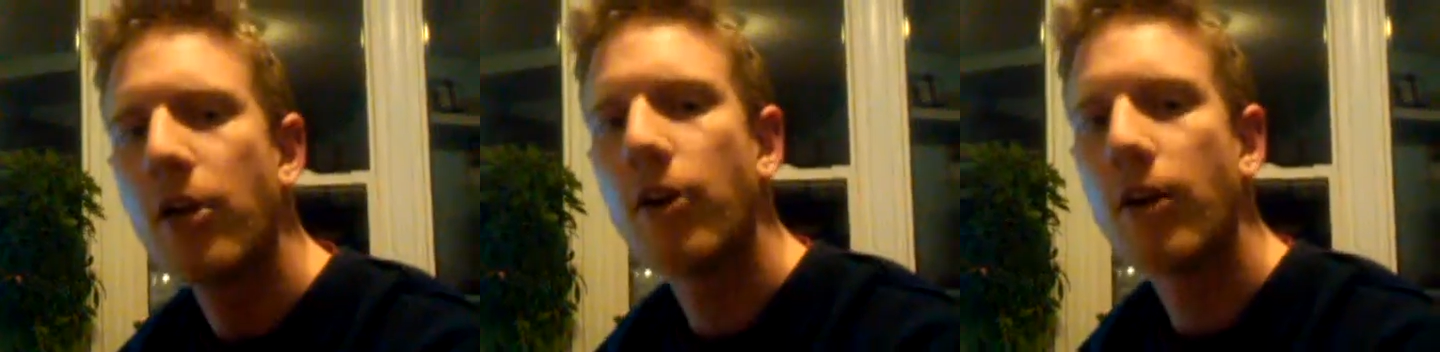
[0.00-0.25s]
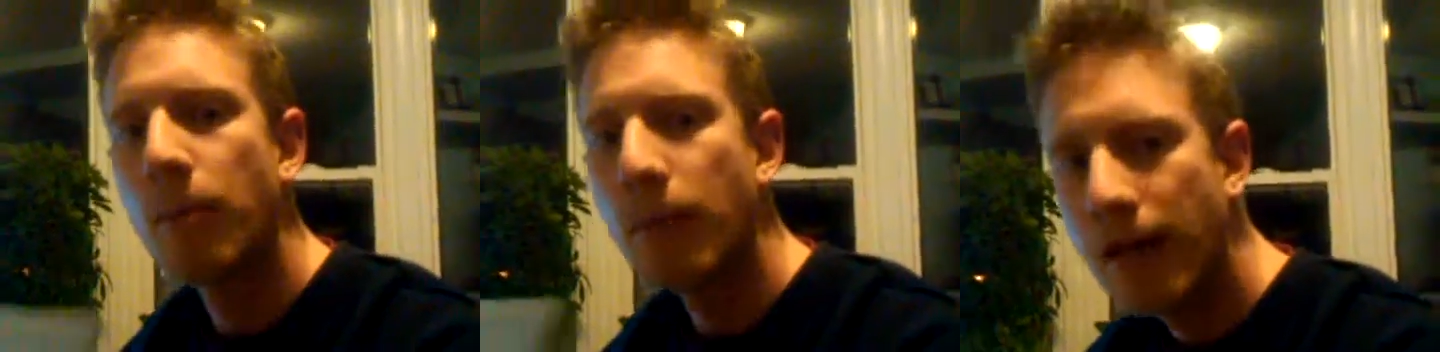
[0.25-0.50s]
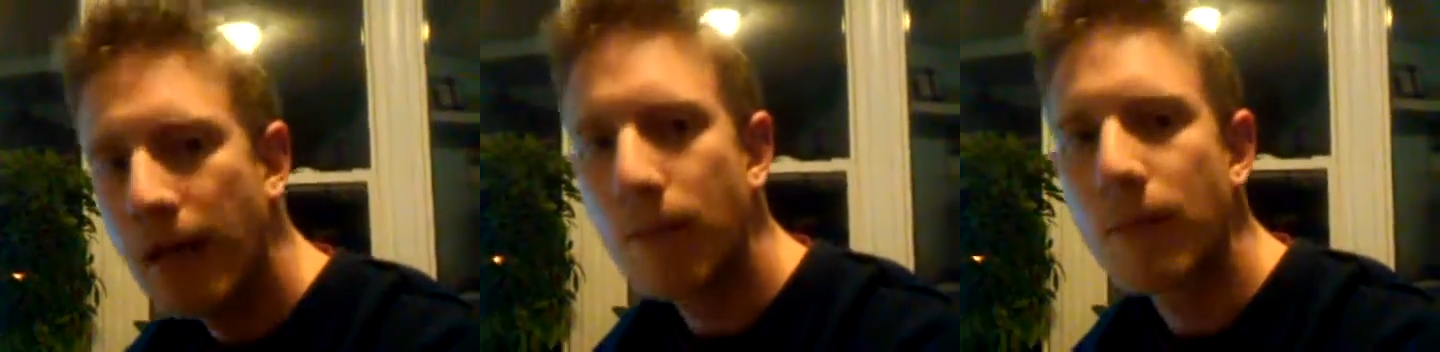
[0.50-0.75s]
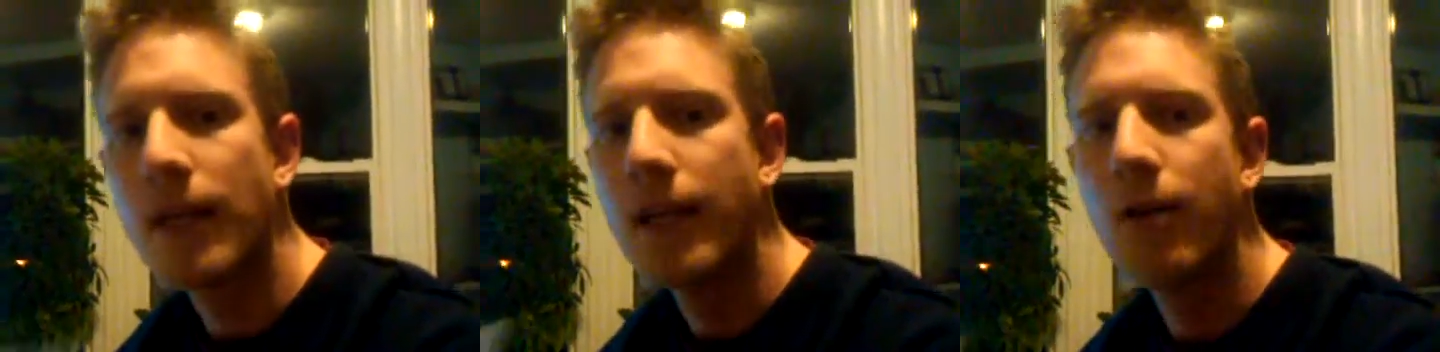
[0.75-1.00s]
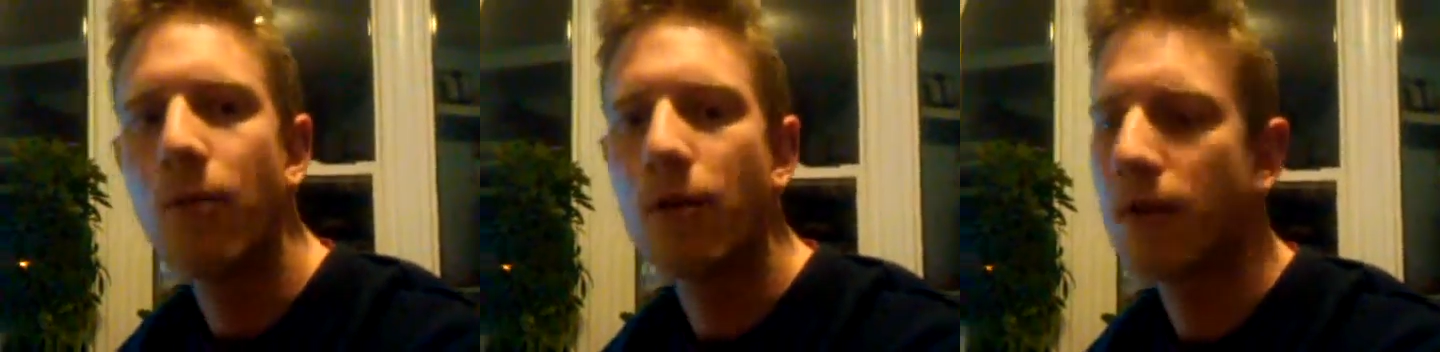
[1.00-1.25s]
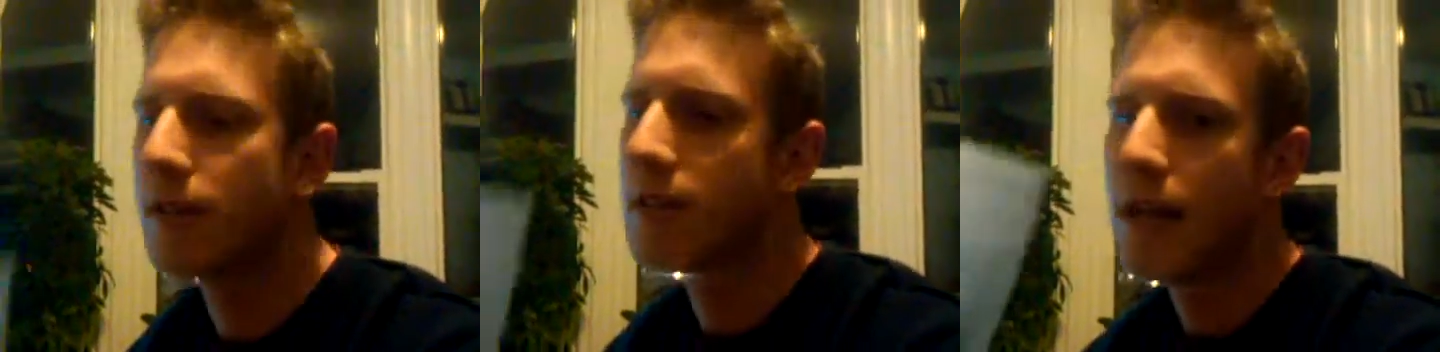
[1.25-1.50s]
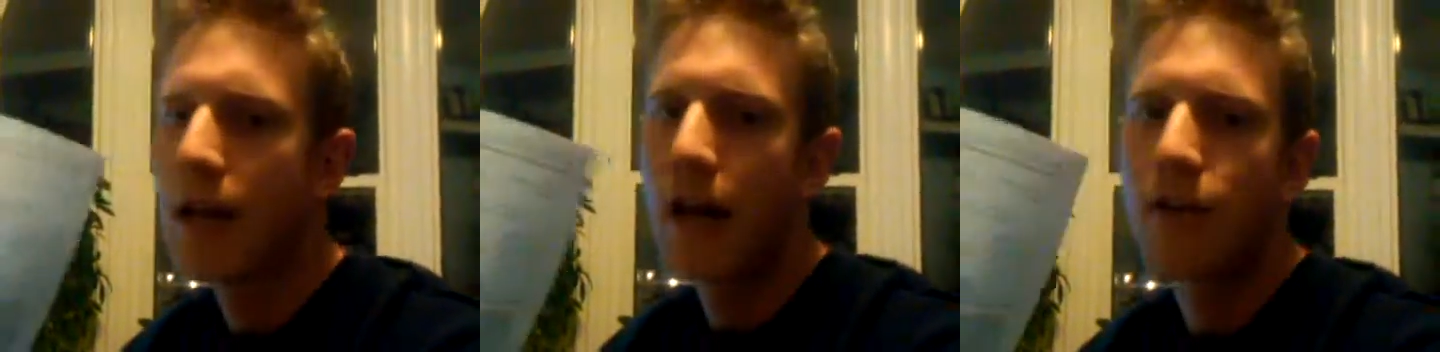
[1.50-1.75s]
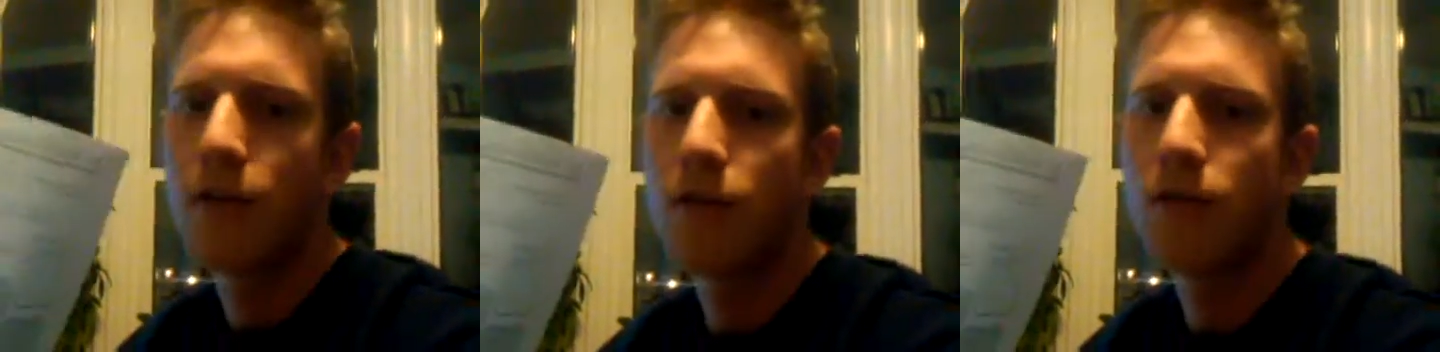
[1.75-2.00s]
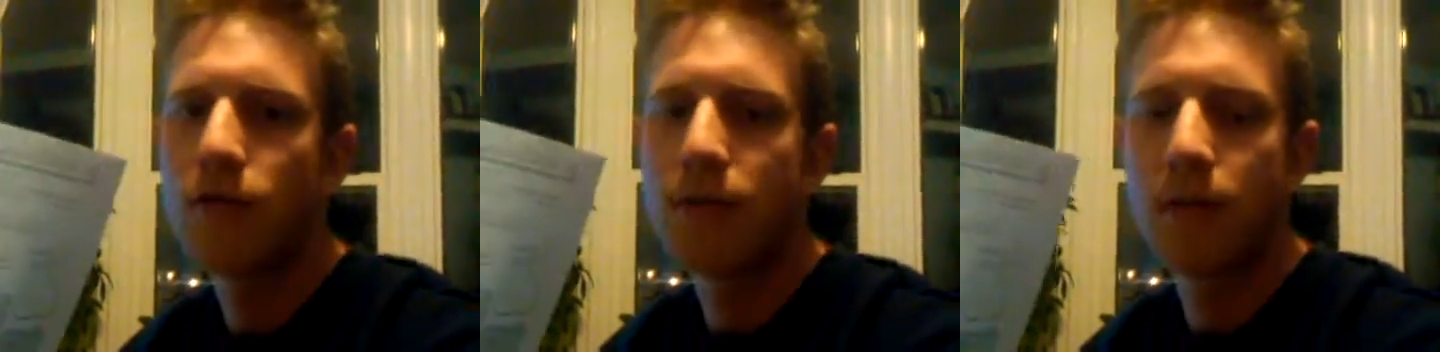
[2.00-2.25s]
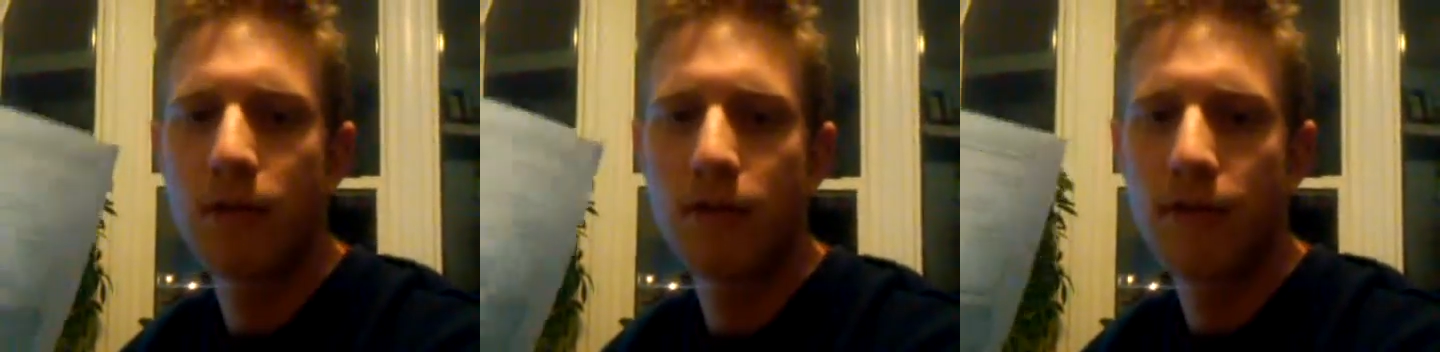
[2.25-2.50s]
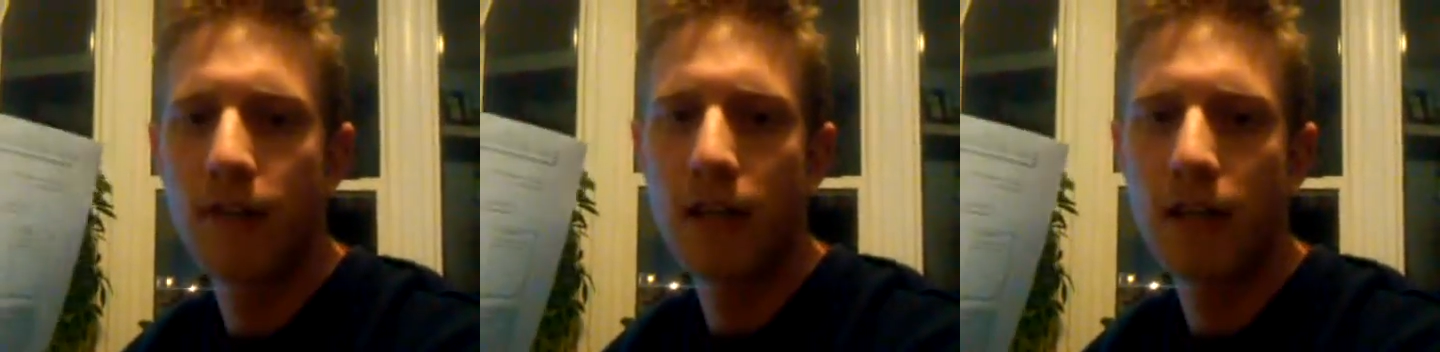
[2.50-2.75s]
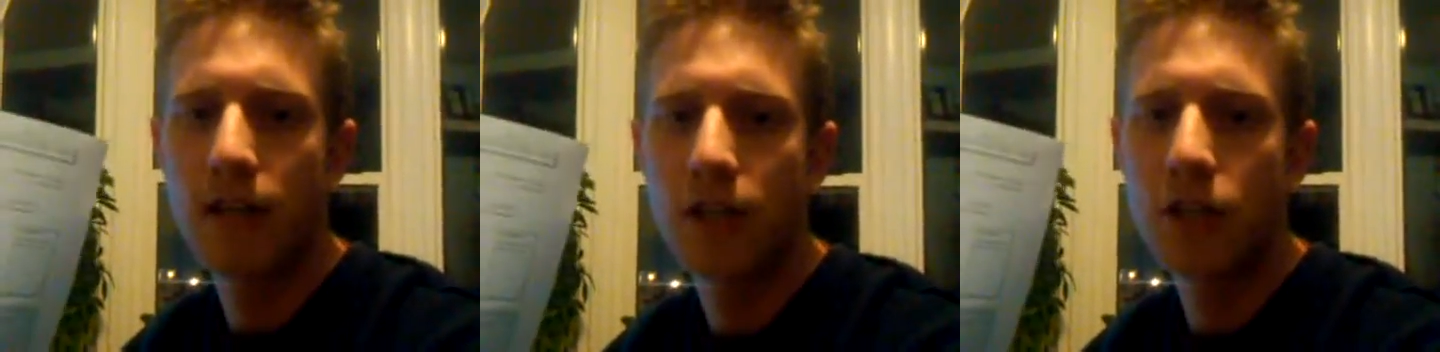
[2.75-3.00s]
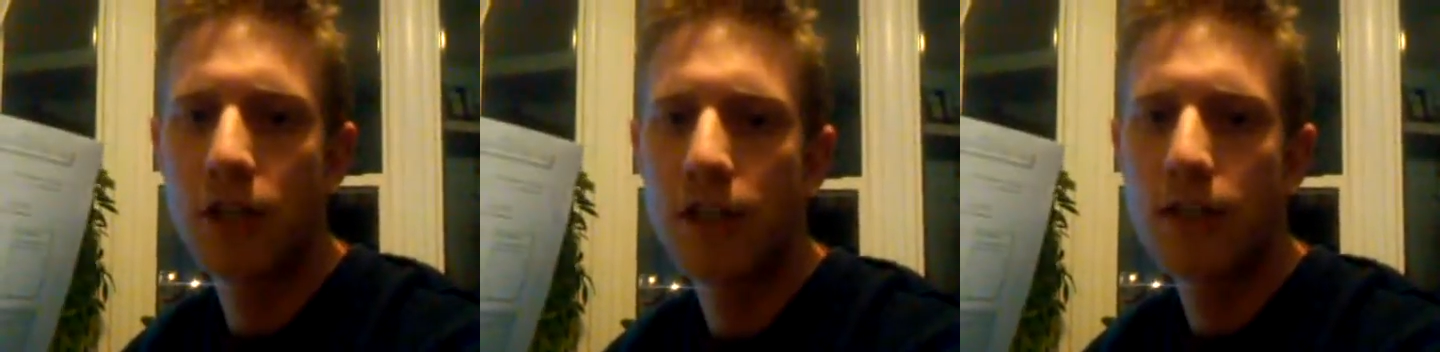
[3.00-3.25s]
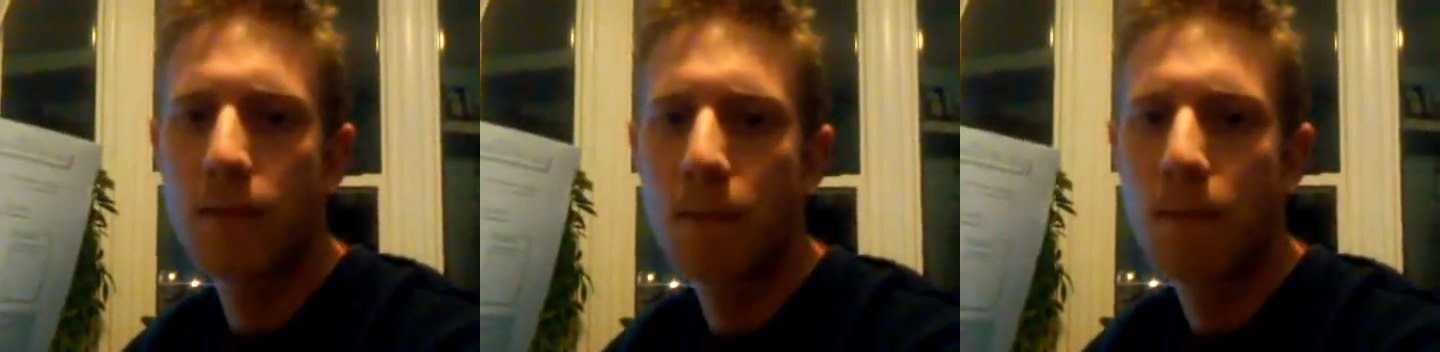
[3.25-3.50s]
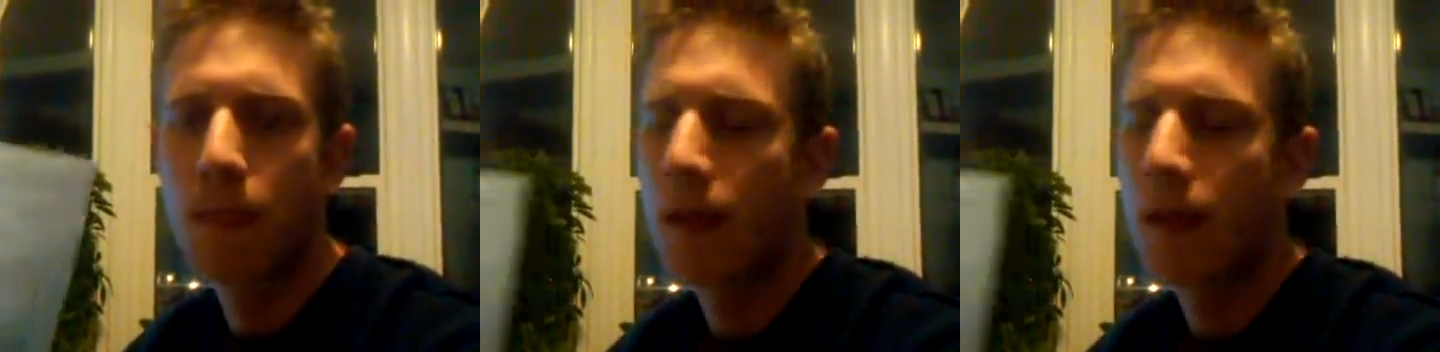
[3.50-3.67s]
you're going to pick up the key words, and you can use them to fill in the sheet.